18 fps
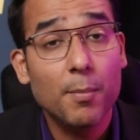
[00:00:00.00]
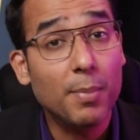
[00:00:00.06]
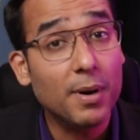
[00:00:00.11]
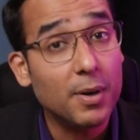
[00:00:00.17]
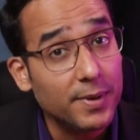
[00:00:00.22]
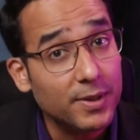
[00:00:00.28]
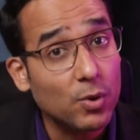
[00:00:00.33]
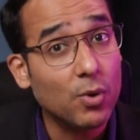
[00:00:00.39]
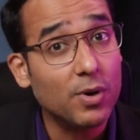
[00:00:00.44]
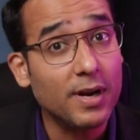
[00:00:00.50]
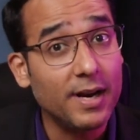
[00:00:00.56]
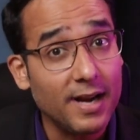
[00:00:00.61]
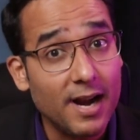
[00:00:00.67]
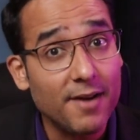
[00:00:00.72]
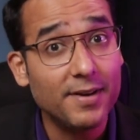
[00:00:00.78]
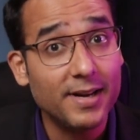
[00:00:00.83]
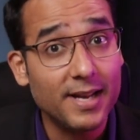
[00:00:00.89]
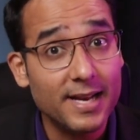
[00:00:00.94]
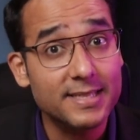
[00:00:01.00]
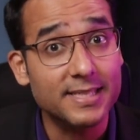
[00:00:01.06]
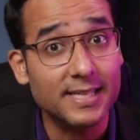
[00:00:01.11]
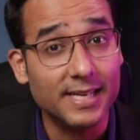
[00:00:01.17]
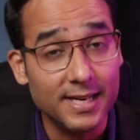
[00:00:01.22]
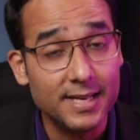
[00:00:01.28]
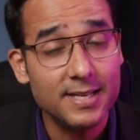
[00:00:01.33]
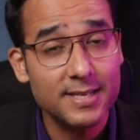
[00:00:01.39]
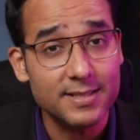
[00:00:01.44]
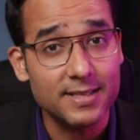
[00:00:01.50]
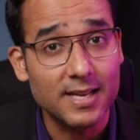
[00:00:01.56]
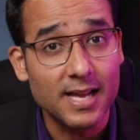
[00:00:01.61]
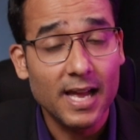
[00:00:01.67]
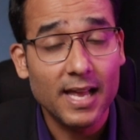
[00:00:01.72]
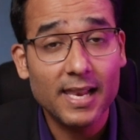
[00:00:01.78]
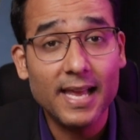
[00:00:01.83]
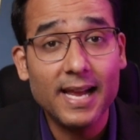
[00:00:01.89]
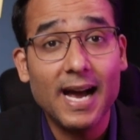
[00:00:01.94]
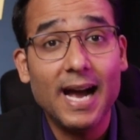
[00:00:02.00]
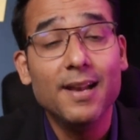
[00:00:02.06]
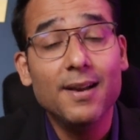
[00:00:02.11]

But with online advertising, it is. Like,